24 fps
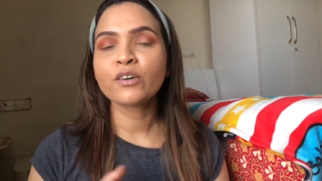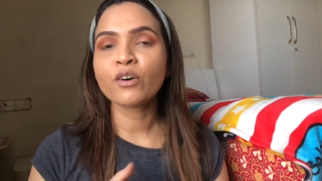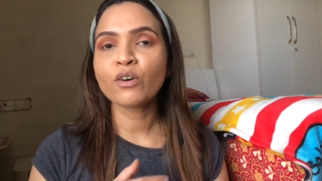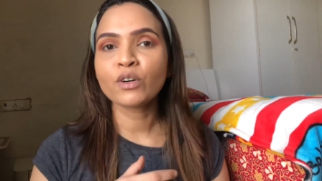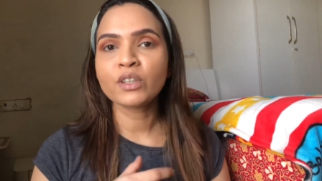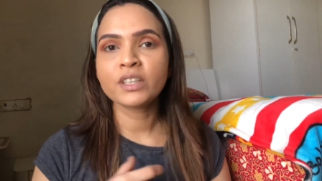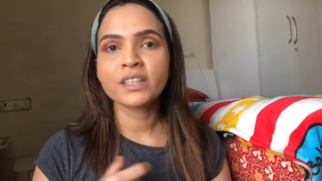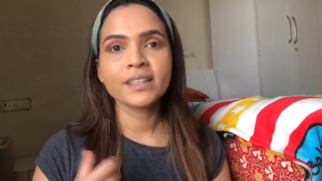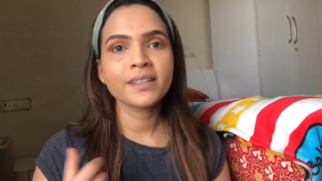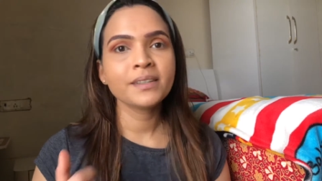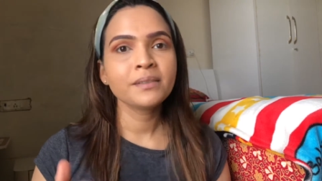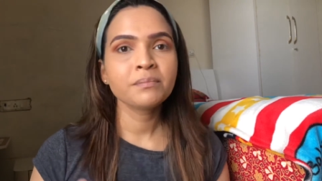
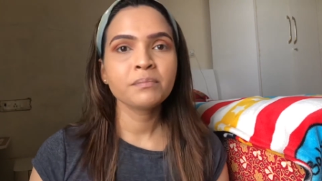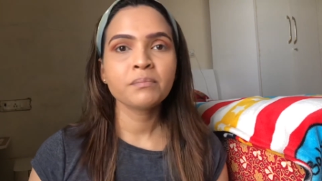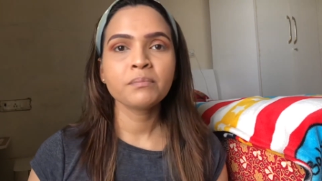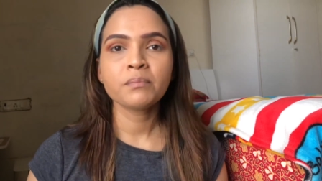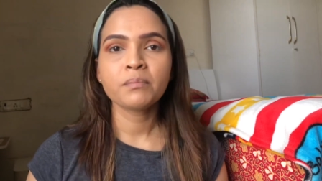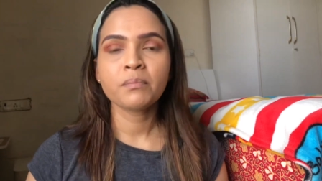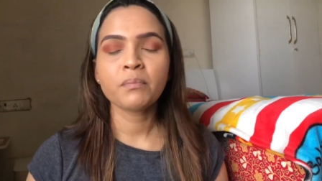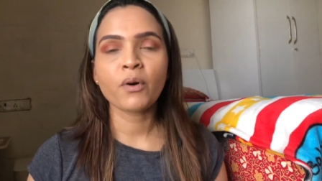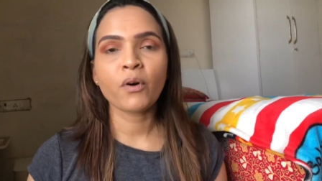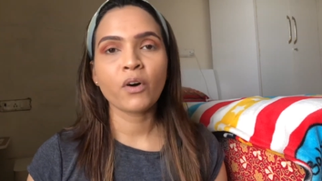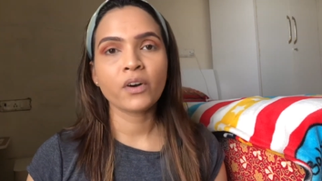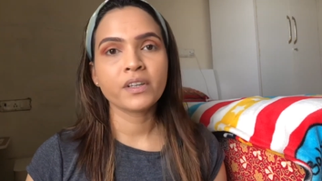golden
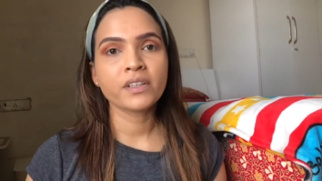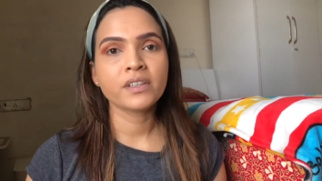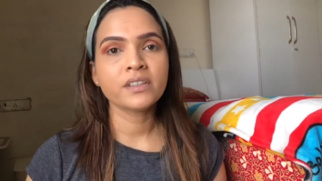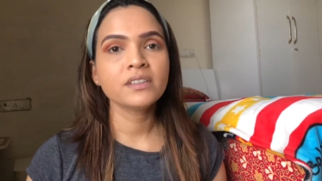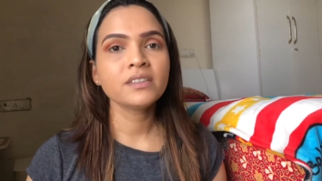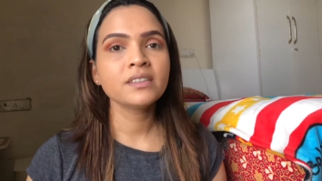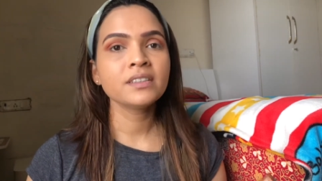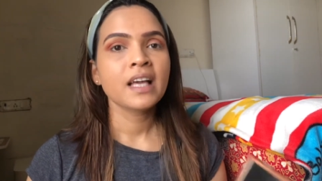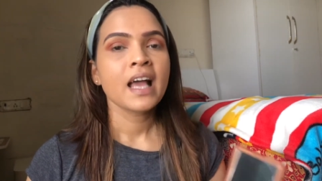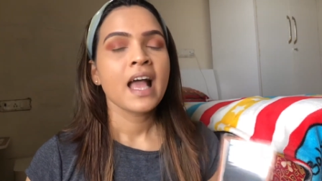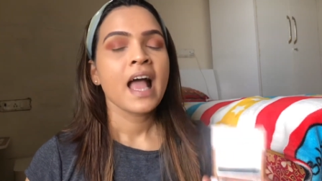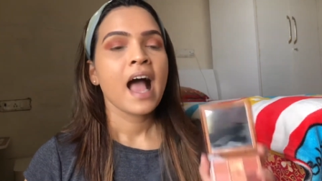
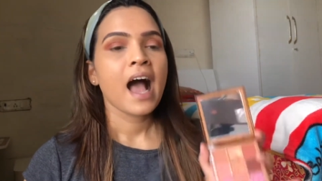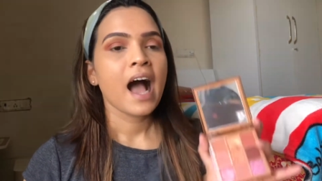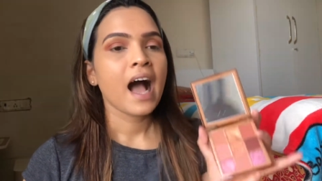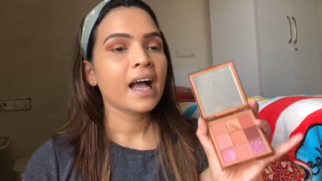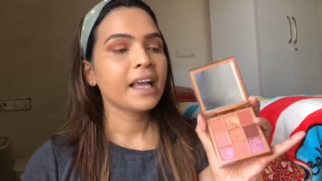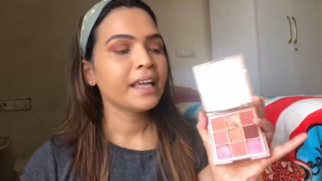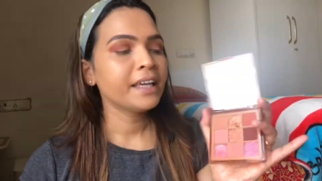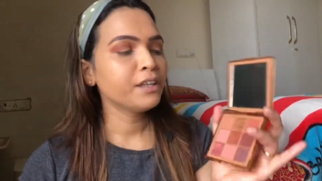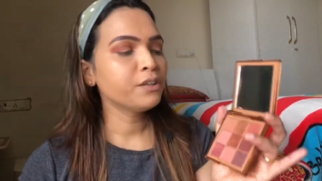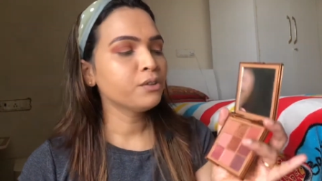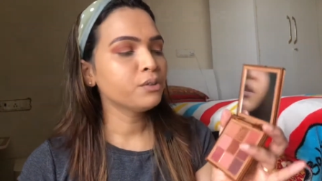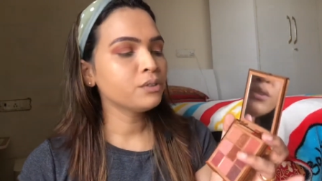borders
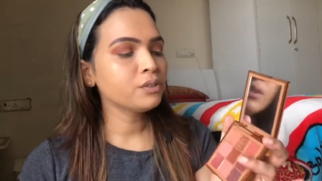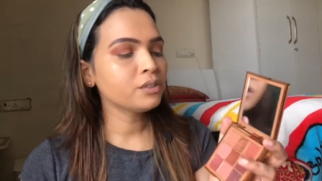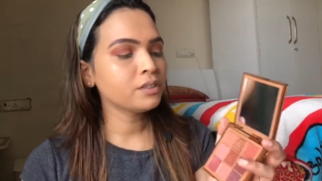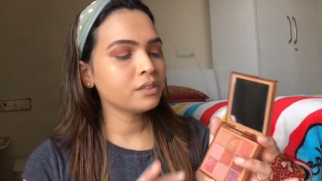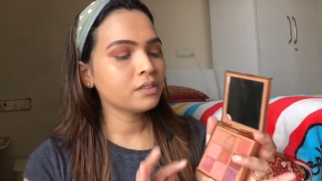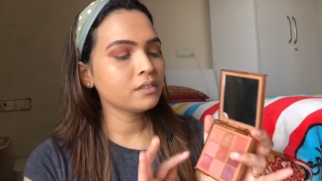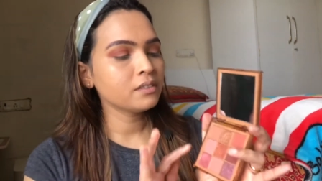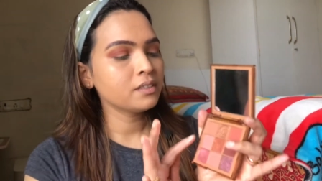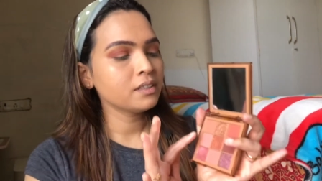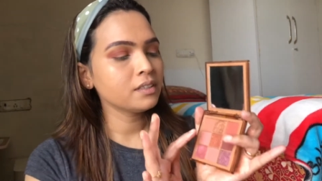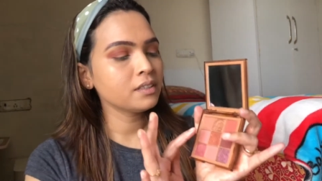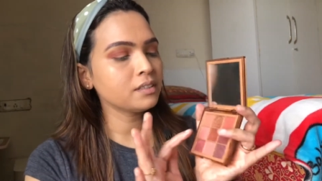i
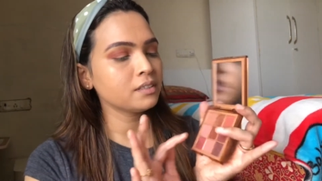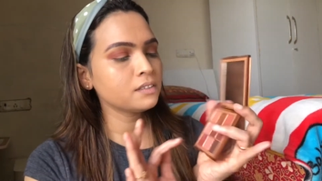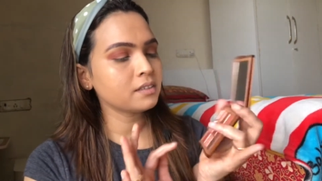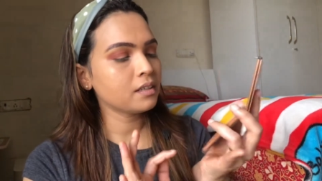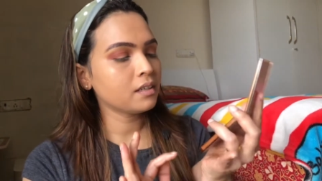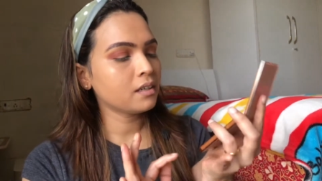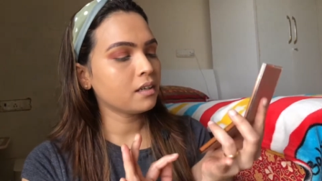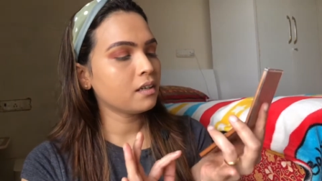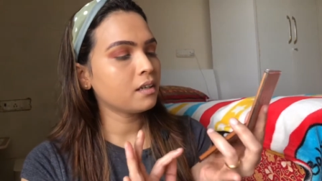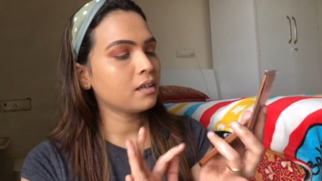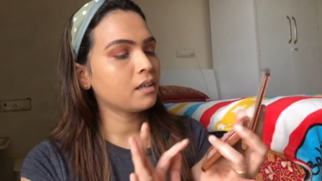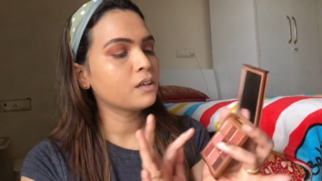used this
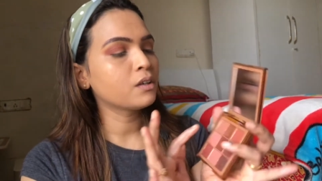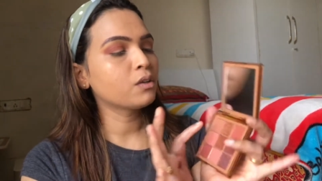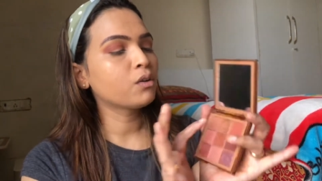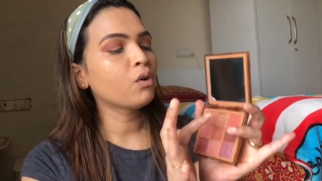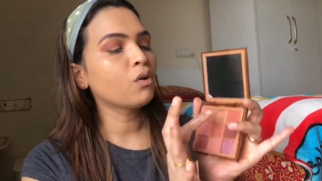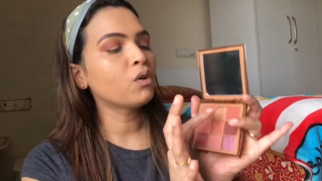uh,